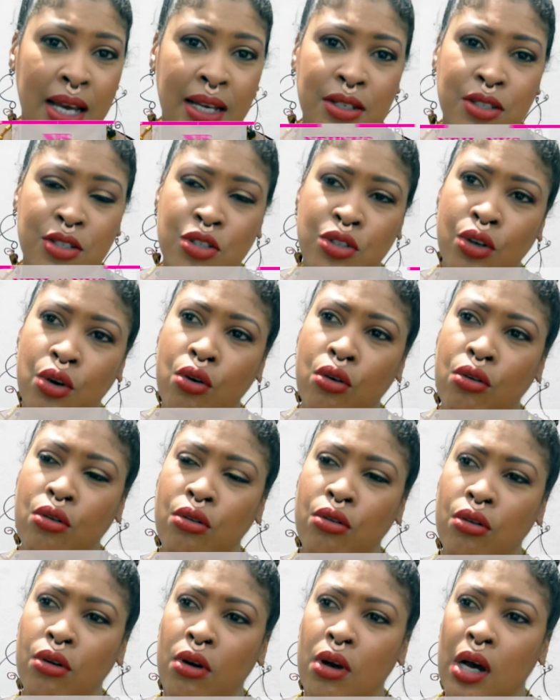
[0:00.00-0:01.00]
And so
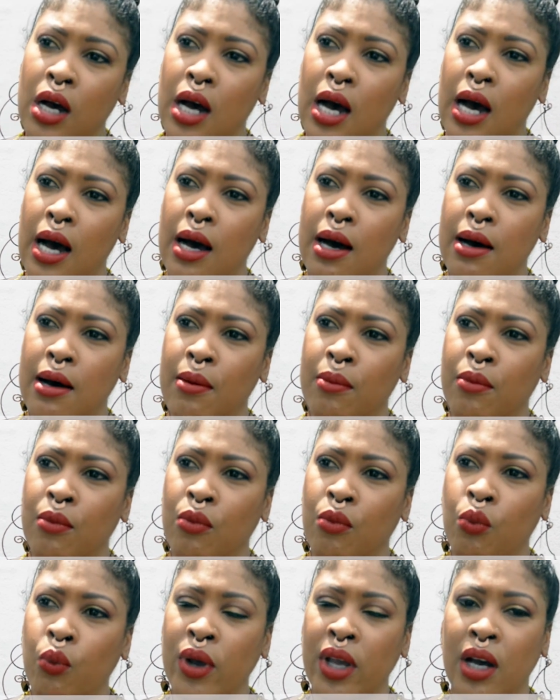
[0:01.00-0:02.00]

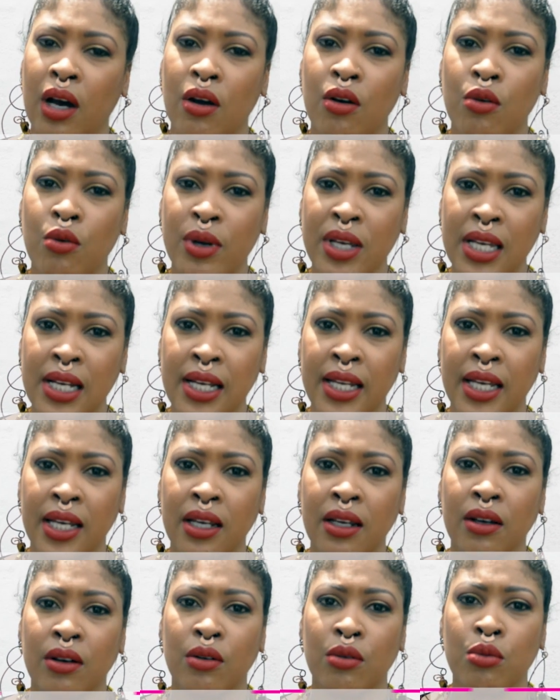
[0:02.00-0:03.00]
we are
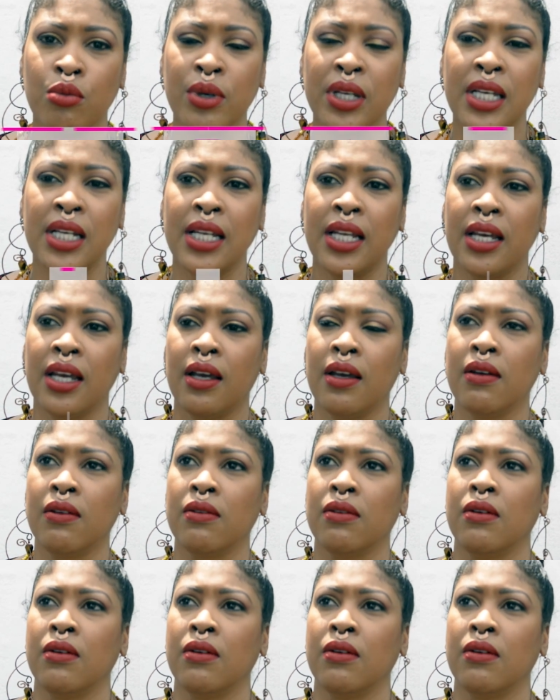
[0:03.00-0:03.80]
really, really